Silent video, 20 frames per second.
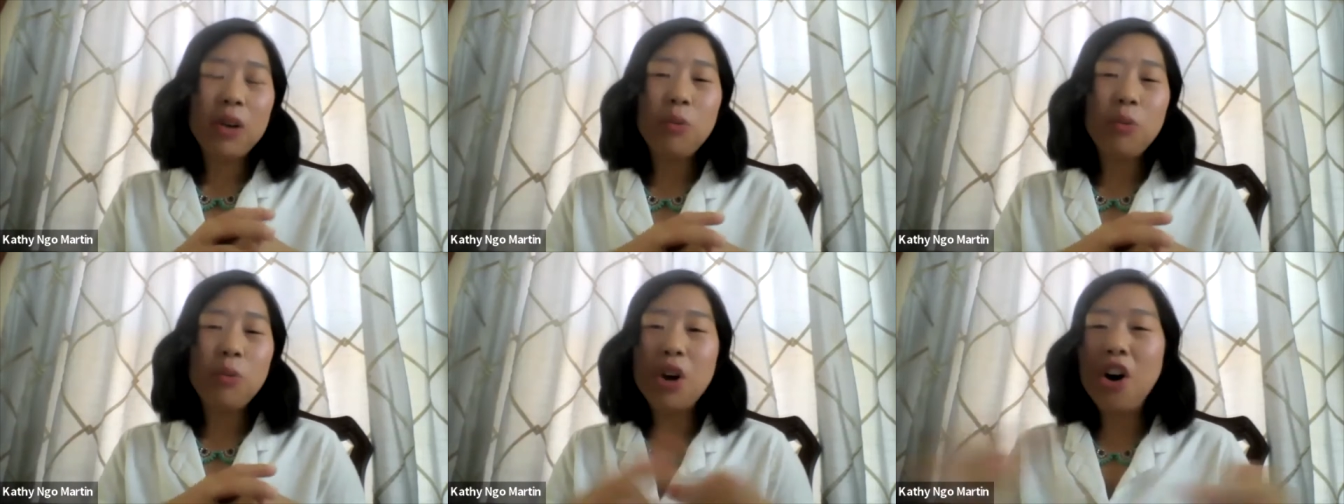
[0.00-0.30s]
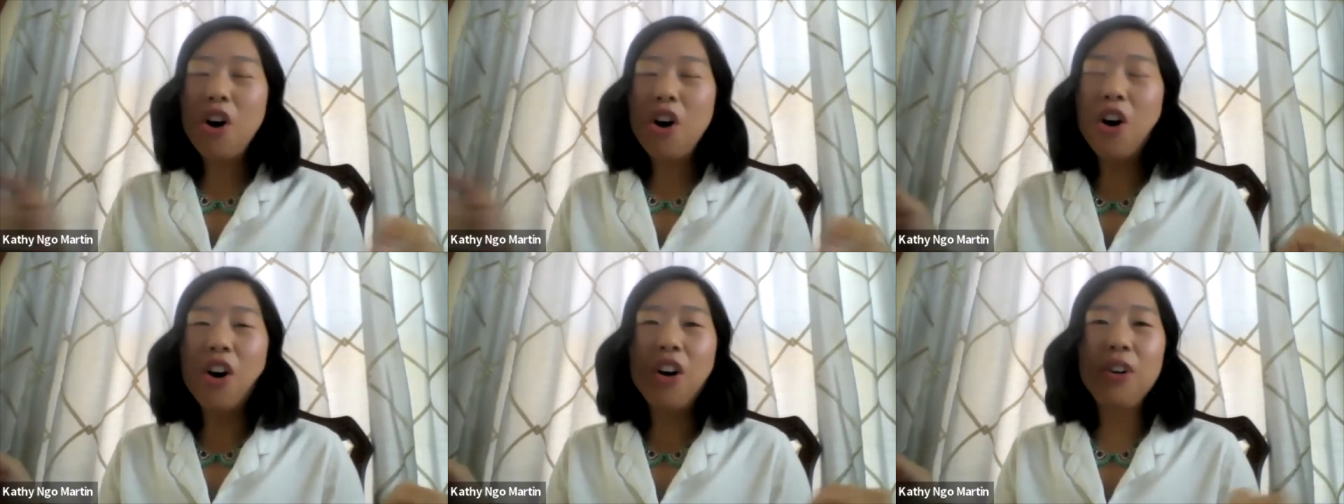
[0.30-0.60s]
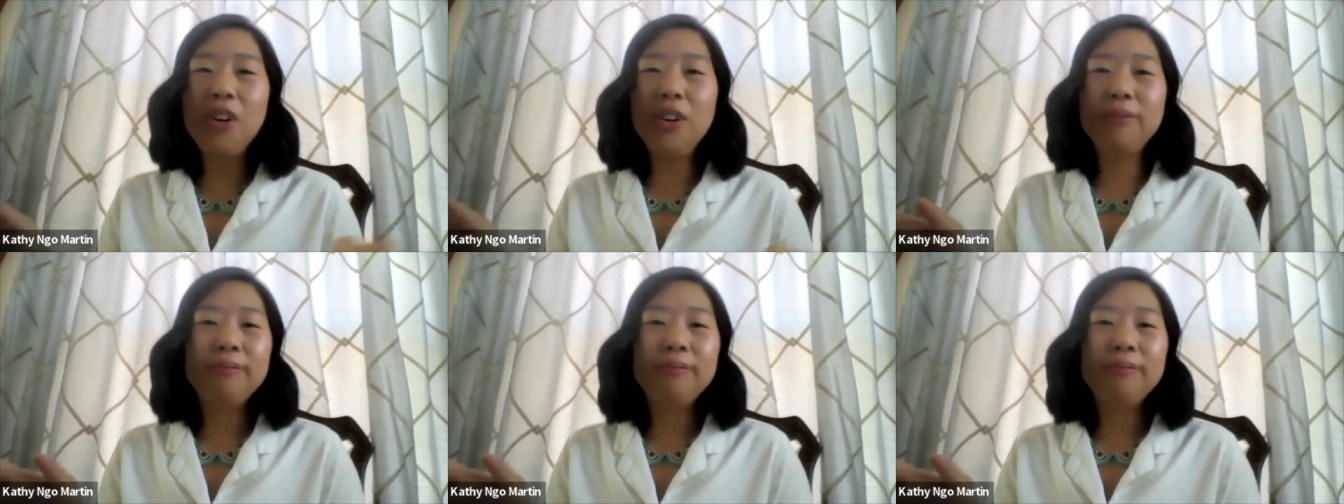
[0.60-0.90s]
We
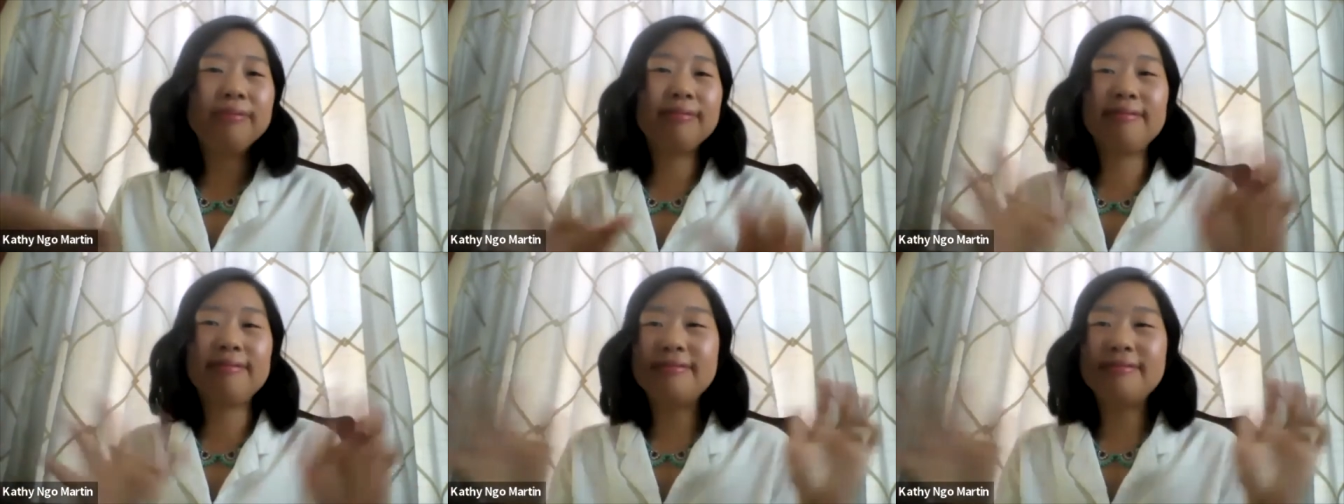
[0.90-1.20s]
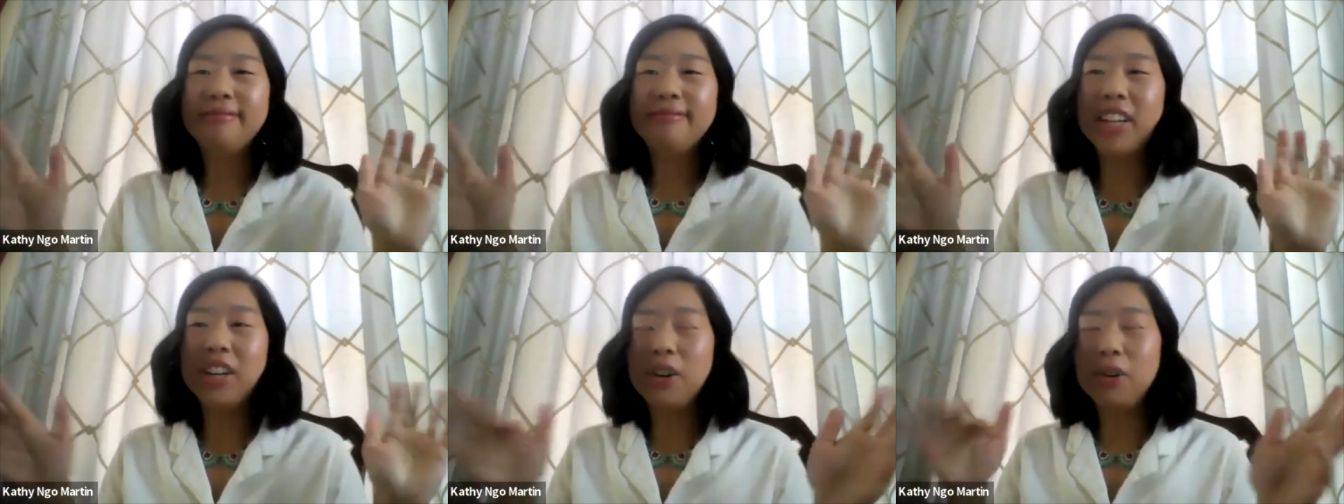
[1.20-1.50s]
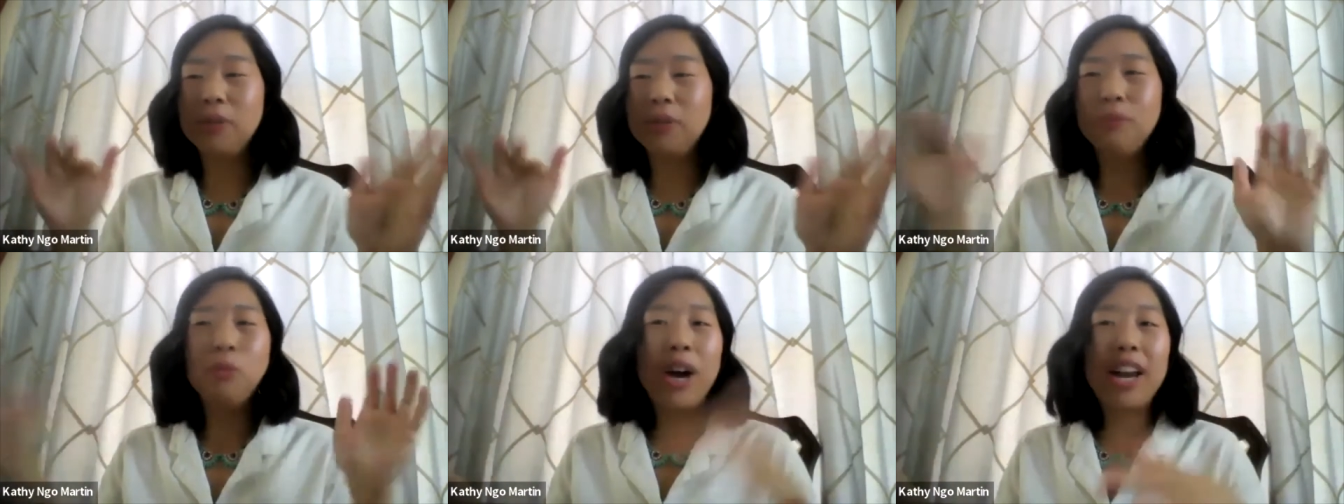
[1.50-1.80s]
all you
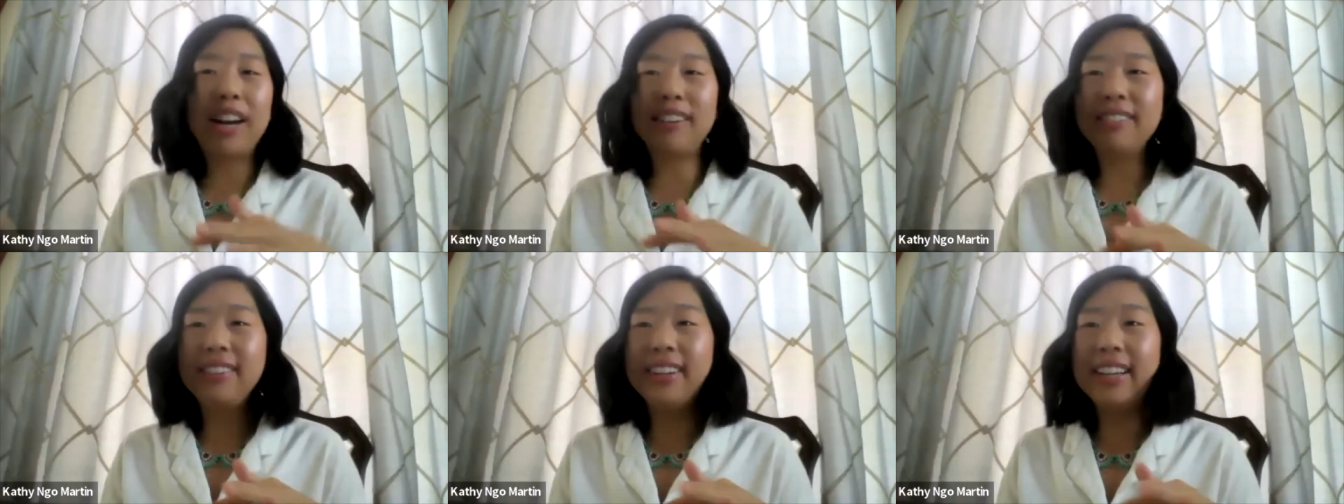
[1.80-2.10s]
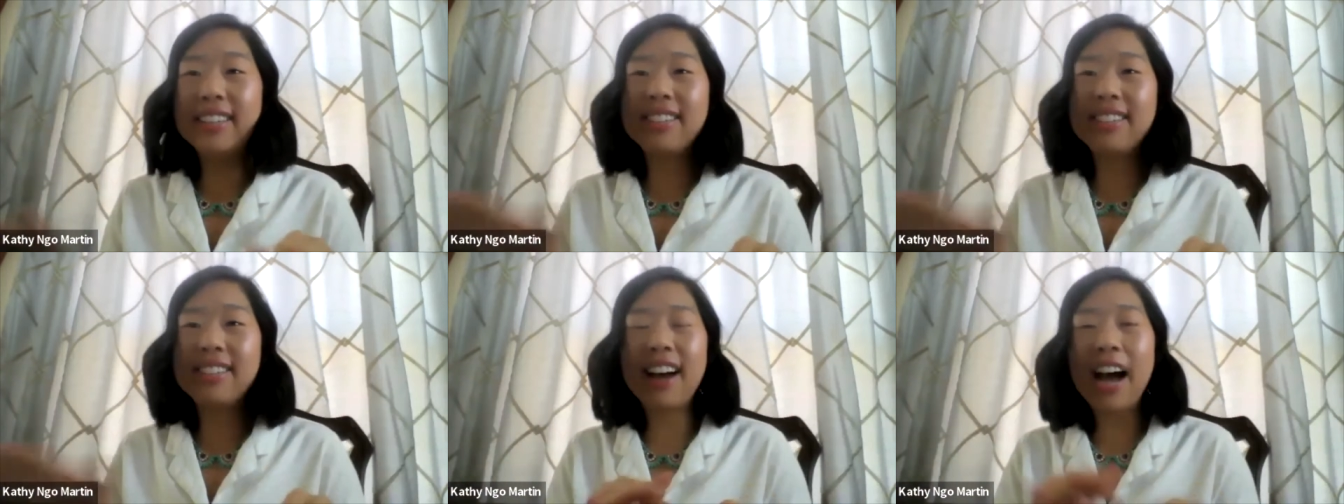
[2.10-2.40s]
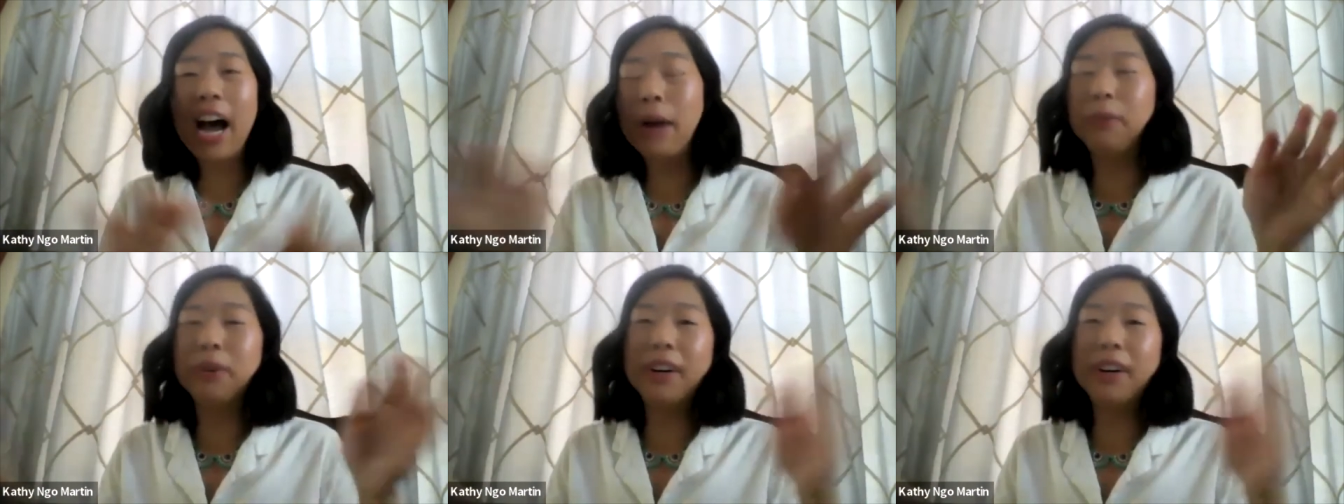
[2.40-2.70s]
know, went into
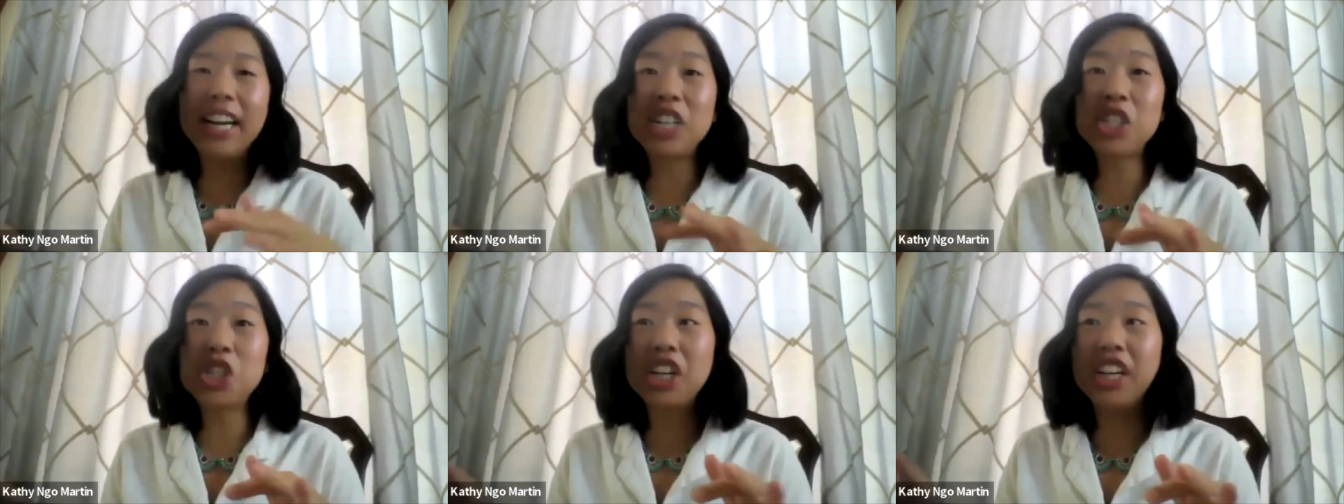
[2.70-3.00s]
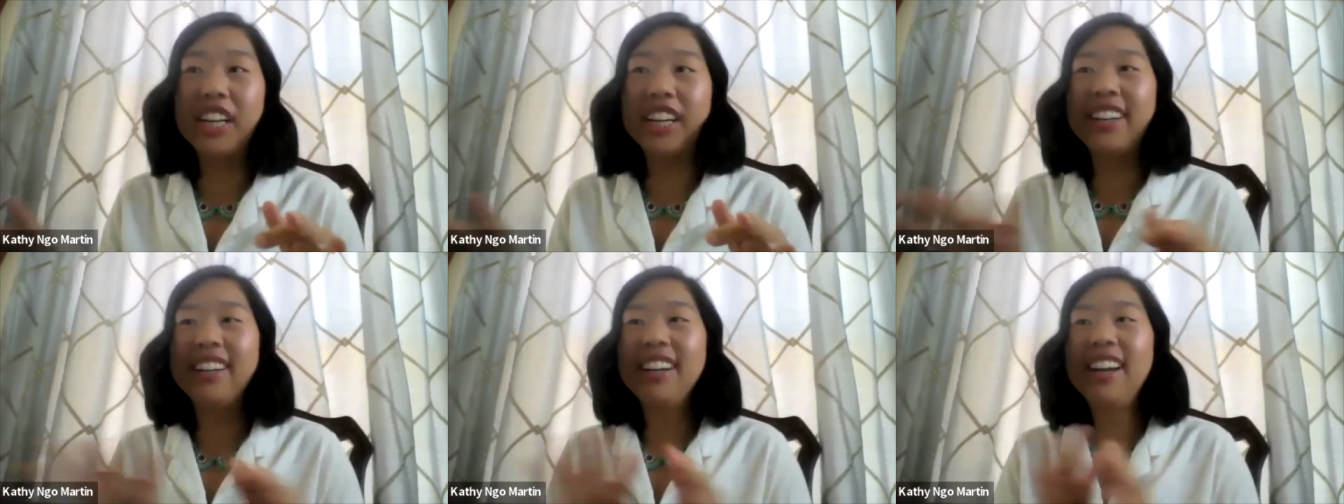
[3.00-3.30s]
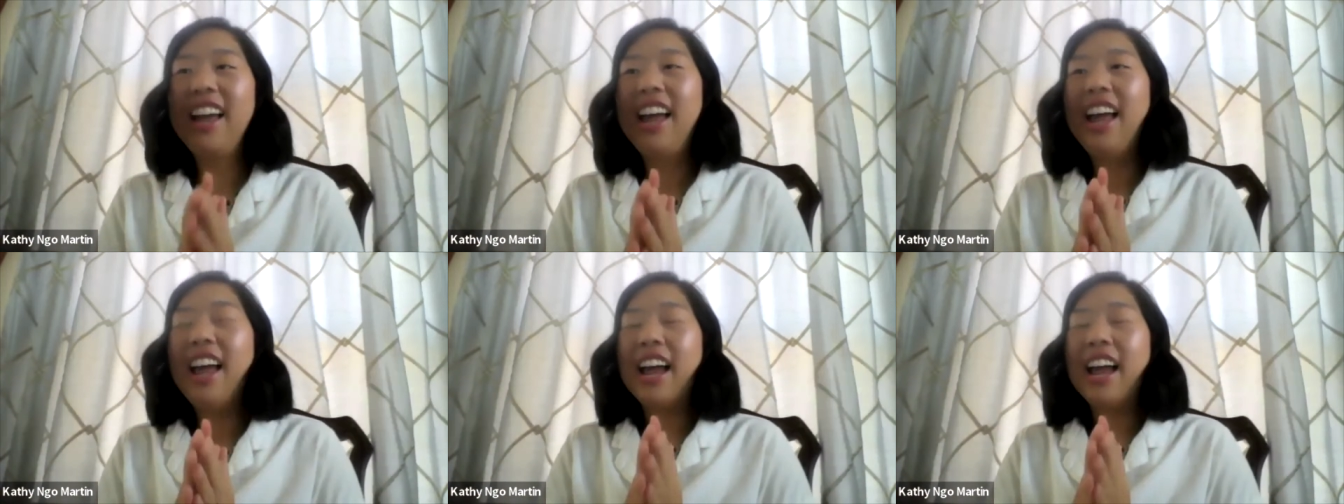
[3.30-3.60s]

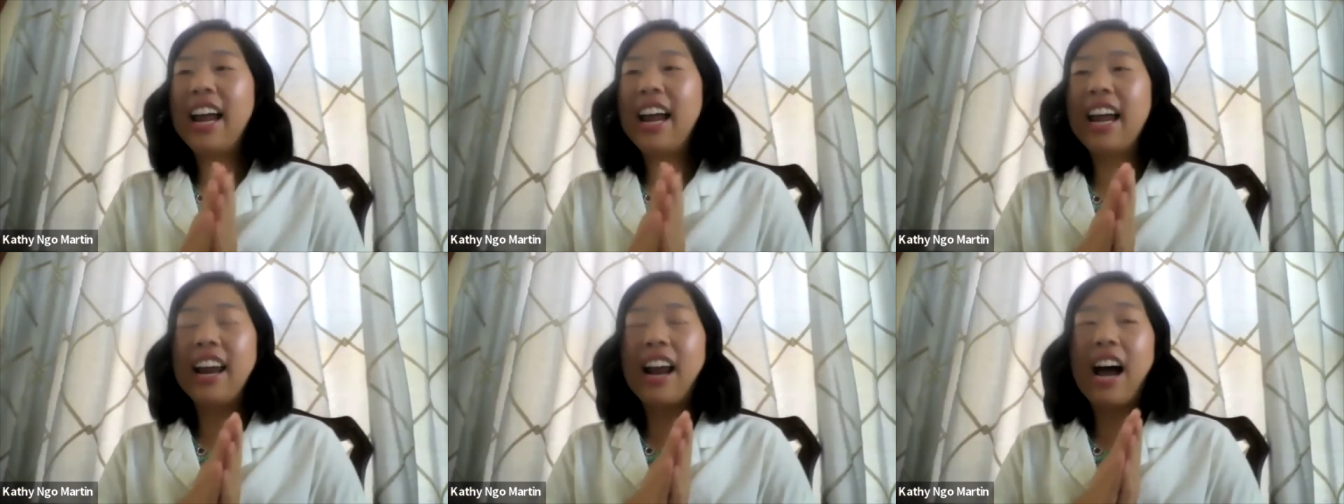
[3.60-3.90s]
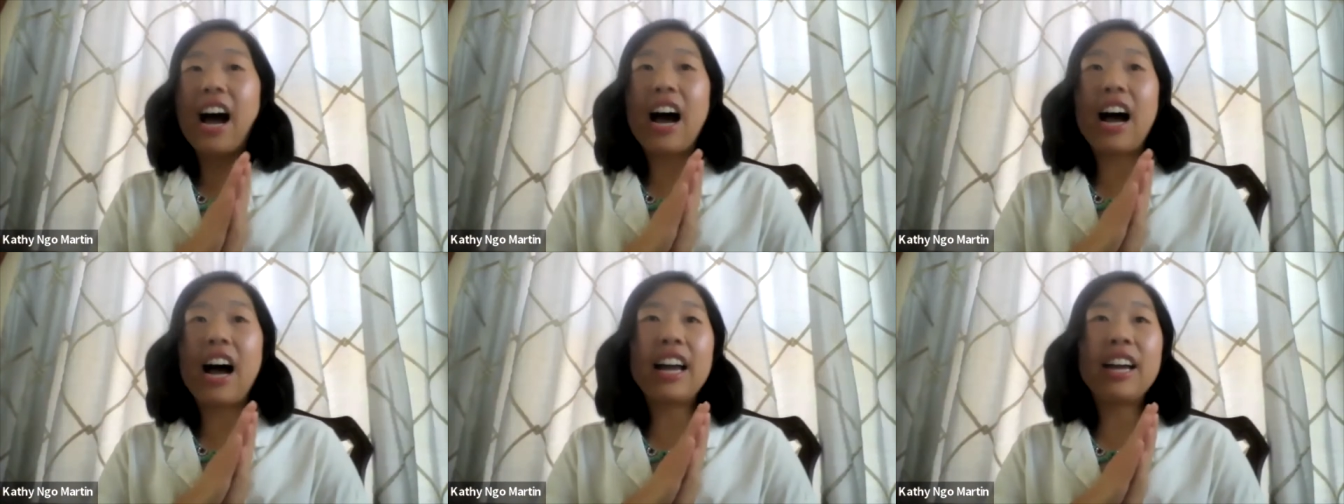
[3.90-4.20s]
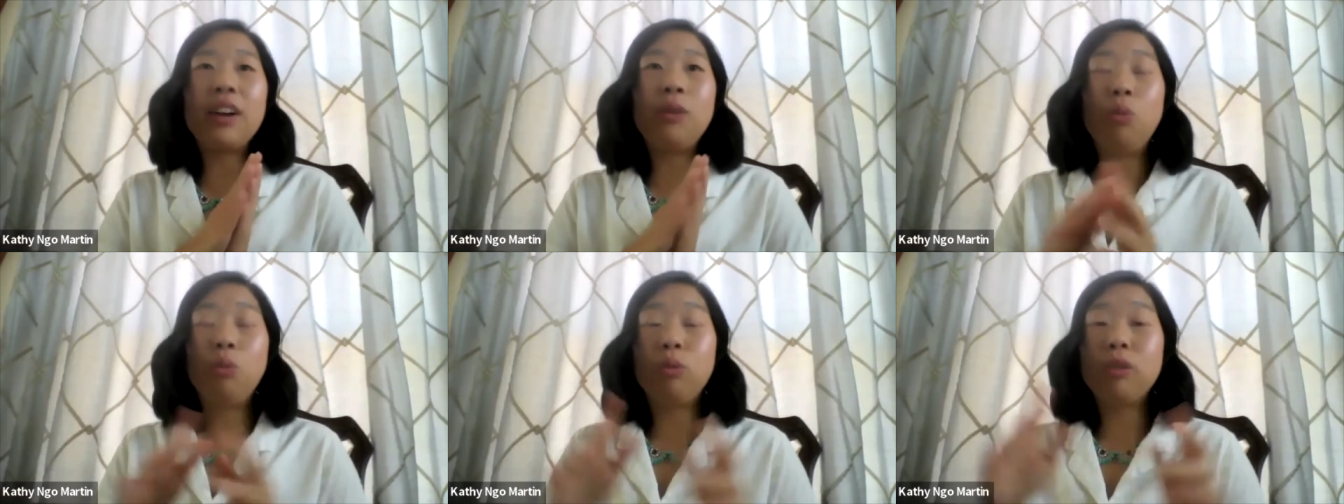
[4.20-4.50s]
hibernation and
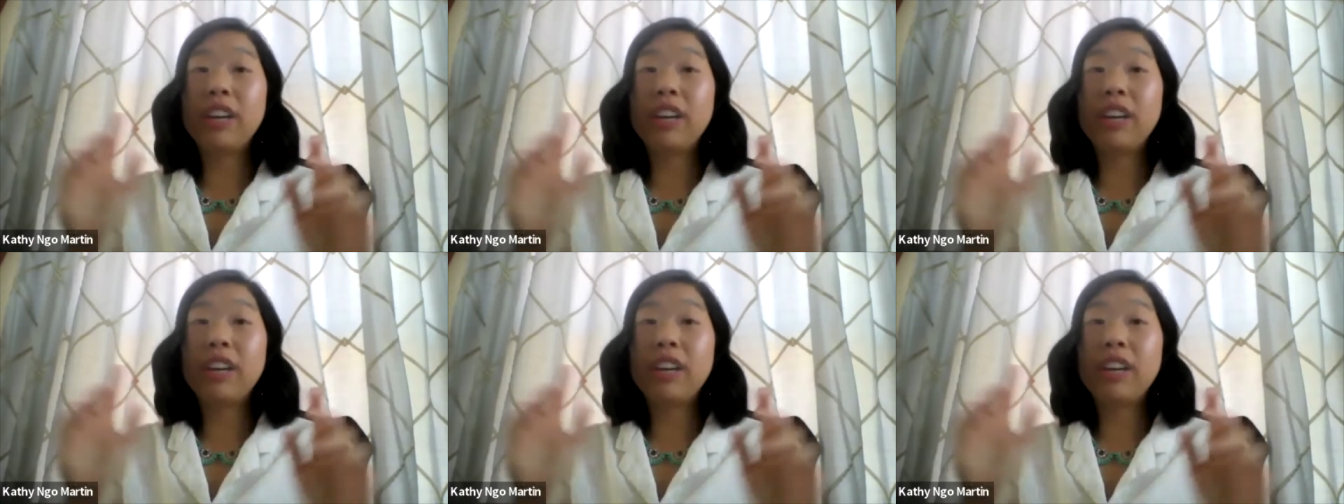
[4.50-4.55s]
I